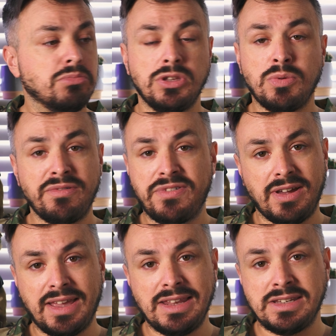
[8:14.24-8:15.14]
You won't feel
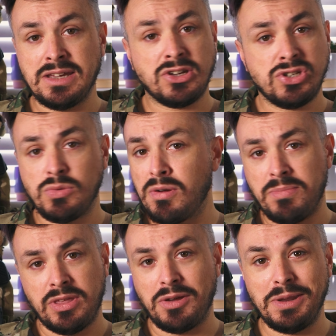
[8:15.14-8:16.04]
like an idiot because you
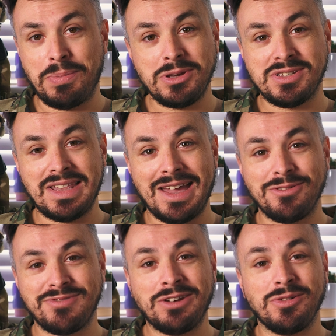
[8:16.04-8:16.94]
won't be the only person there
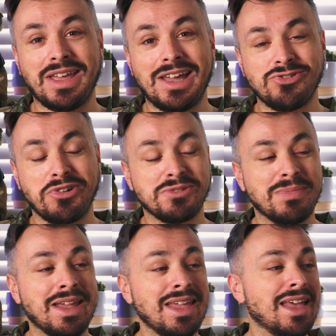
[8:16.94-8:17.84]
with rental gear, trust
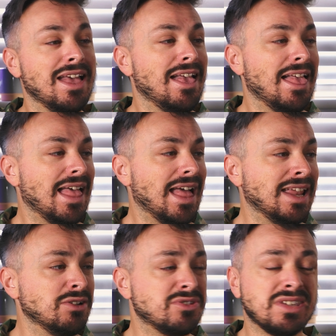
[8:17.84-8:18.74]
me.
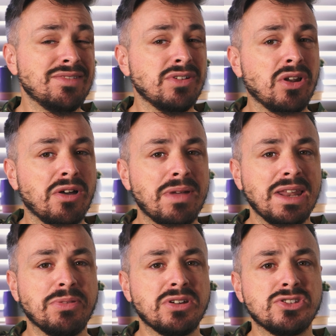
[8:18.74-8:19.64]
And it would save you a lot of
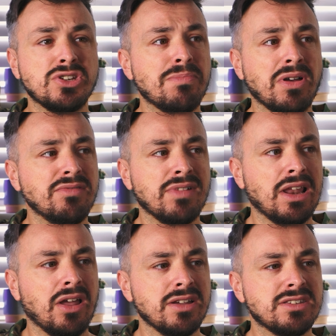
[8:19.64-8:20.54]
money because you might
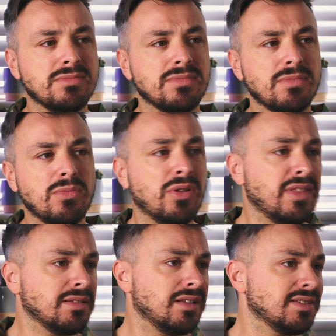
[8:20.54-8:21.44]
realise,
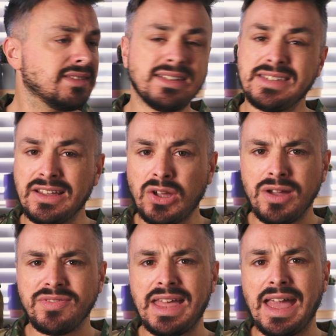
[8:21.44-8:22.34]
well, I see that
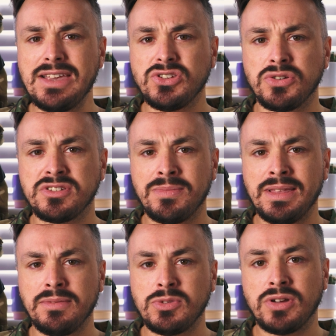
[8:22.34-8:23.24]
guy over there, he's got
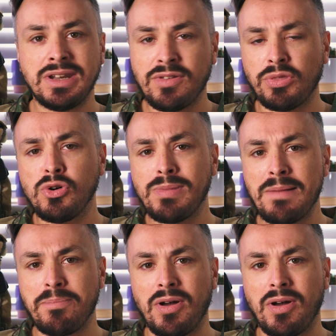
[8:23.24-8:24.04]
something which I never thought about